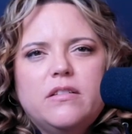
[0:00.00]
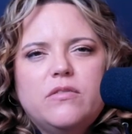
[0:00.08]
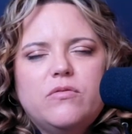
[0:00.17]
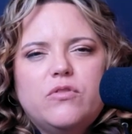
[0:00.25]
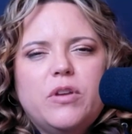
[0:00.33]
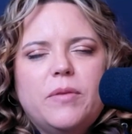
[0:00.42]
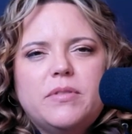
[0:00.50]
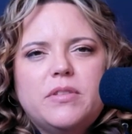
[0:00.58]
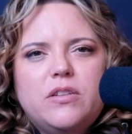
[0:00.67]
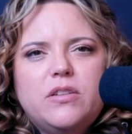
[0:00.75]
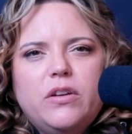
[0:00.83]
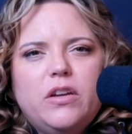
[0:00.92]
trips
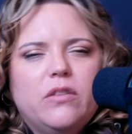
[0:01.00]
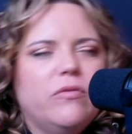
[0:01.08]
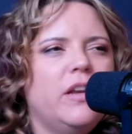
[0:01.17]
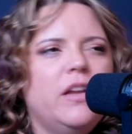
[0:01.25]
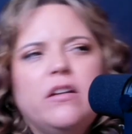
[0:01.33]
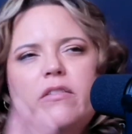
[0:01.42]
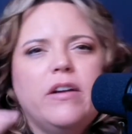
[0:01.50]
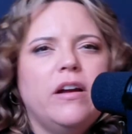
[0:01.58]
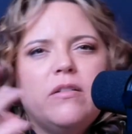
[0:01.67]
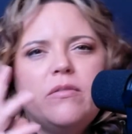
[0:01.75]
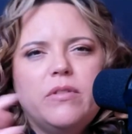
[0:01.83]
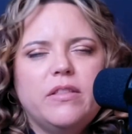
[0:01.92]
to Tokyo and running
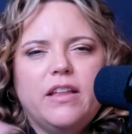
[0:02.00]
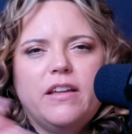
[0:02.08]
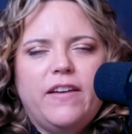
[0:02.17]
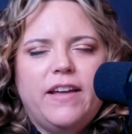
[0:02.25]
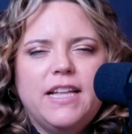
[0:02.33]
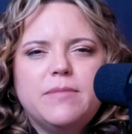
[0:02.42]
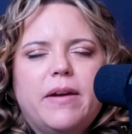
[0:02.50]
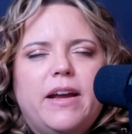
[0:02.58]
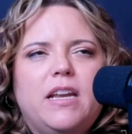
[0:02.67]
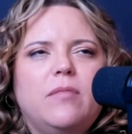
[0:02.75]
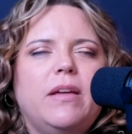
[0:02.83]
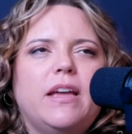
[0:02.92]
around with like fans
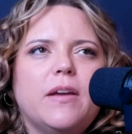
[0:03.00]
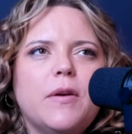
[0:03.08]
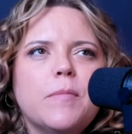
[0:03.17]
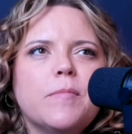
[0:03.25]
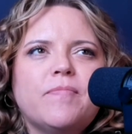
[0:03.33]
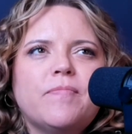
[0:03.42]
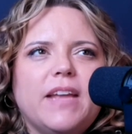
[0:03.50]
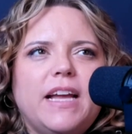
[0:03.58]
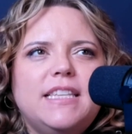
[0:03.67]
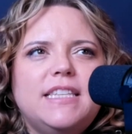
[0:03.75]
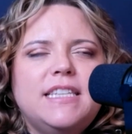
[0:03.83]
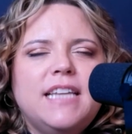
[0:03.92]
behind them? Like,
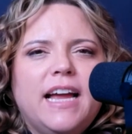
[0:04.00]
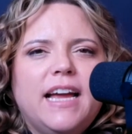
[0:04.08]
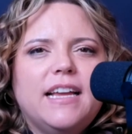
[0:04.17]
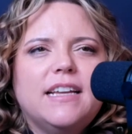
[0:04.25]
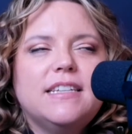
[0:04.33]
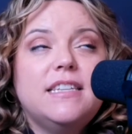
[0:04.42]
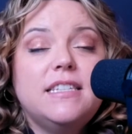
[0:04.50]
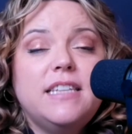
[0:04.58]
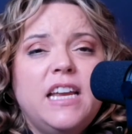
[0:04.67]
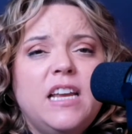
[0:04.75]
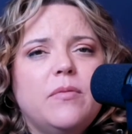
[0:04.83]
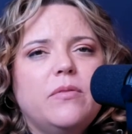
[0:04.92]
it's not
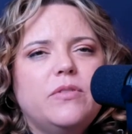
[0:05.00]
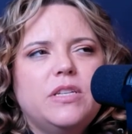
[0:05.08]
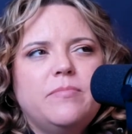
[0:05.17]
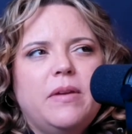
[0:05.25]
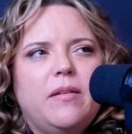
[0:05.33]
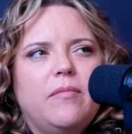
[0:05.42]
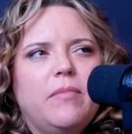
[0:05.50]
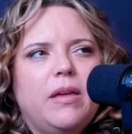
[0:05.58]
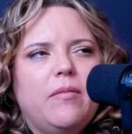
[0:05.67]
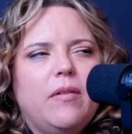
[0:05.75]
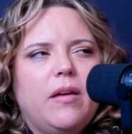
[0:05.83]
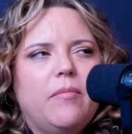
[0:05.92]
sustainable, which is
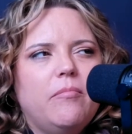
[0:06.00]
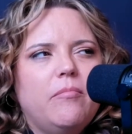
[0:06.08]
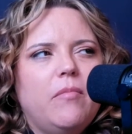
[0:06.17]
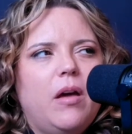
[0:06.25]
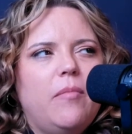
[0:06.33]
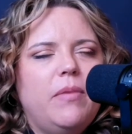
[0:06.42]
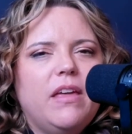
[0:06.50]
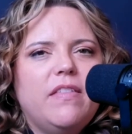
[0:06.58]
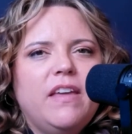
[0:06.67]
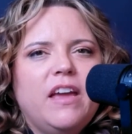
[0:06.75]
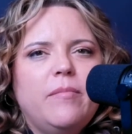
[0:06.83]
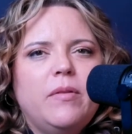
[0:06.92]
a big
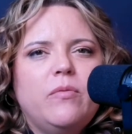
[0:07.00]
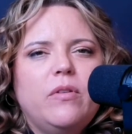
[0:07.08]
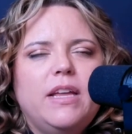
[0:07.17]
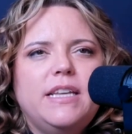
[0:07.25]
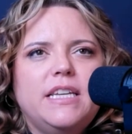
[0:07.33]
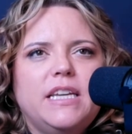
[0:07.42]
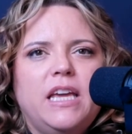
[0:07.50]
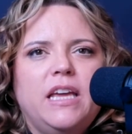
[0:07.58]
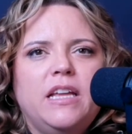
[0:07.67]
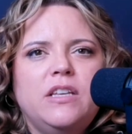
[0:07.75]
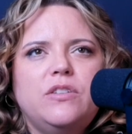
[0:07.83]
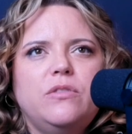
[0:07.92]
thing I've been really digging
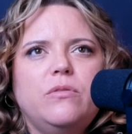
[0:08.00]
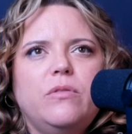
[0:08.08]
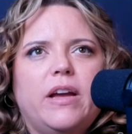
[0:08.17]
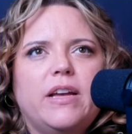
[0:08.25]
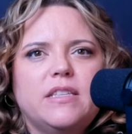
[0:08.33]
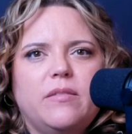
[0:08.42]
into as a